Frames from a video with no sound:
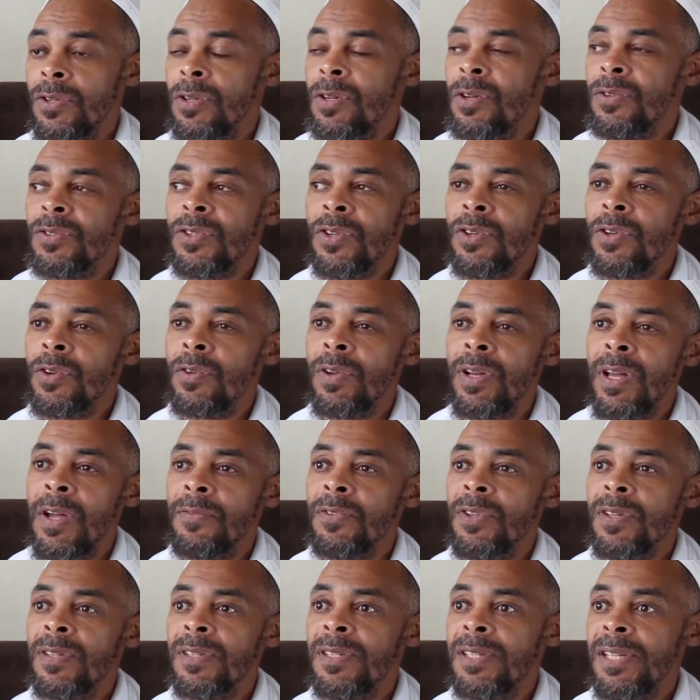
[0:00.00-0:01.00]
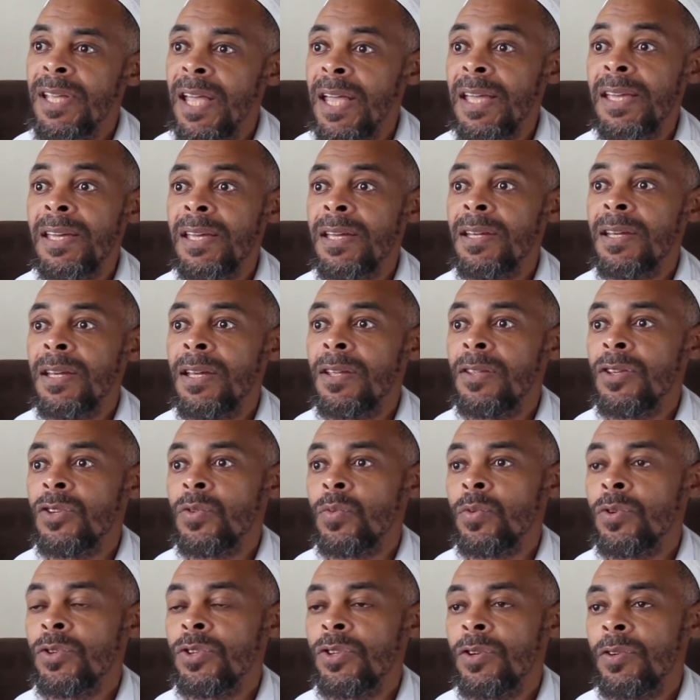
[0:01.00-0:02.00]
you know, so you don't have to take it in
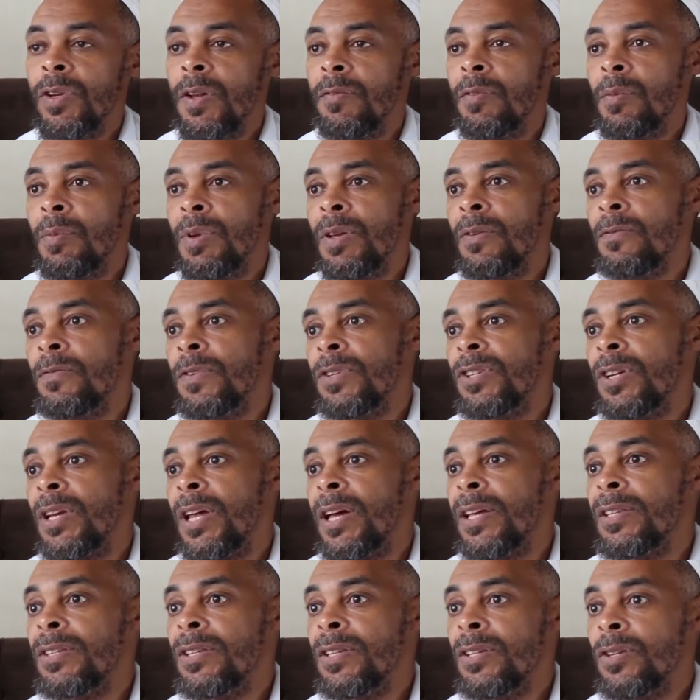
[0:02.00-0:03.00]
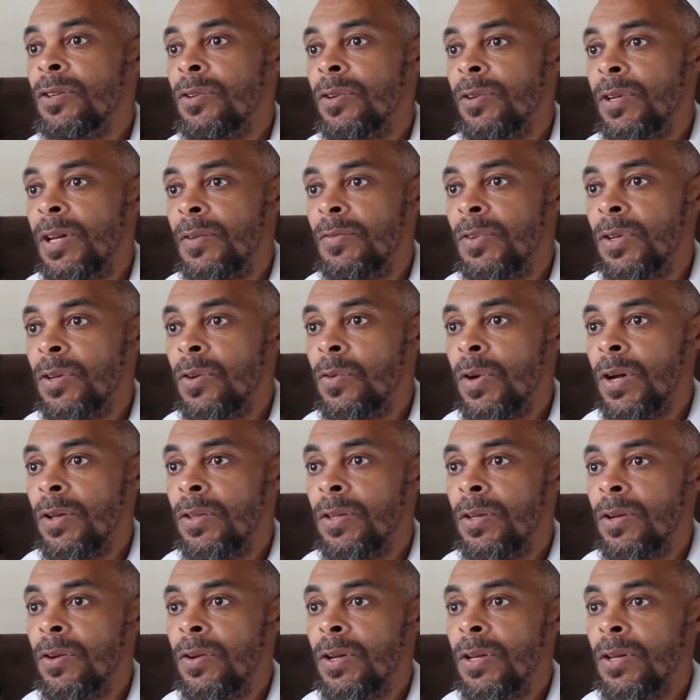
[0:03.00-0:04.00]
this world. You don't have to be a vigilante. You don't have to go
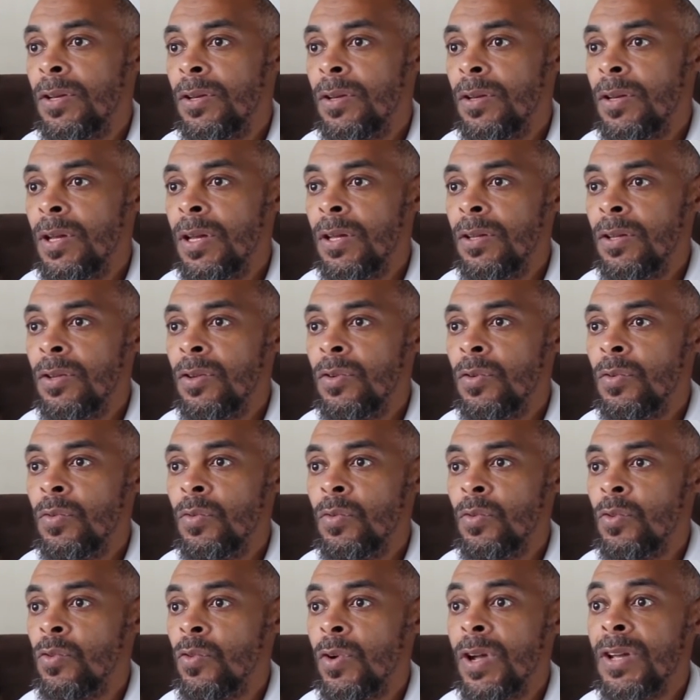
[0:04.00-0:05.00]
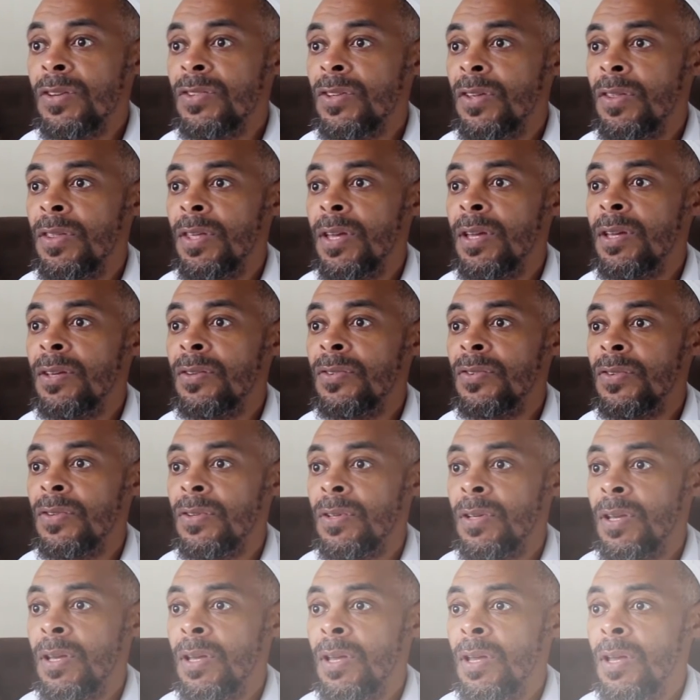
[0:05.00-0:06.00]
out there and do crazy things.